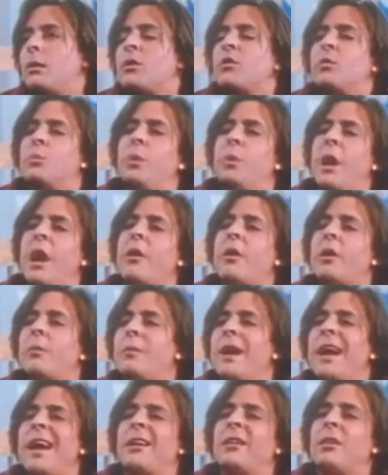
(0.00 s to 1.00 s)
other
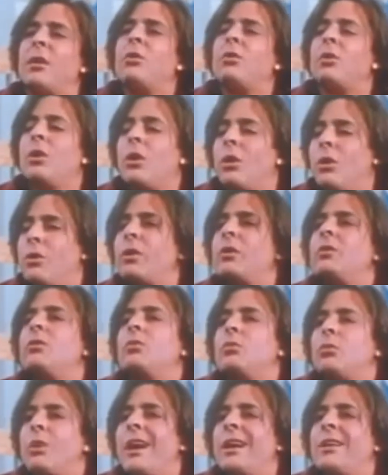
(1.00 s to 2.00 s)
hit American
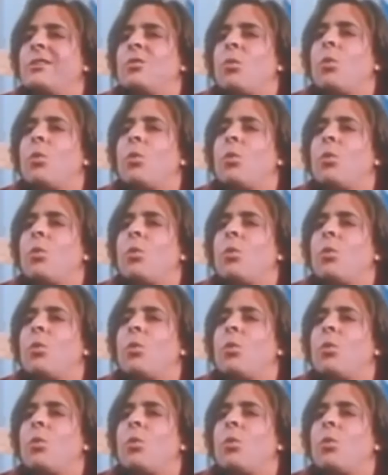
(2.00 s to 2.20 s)
teen films of the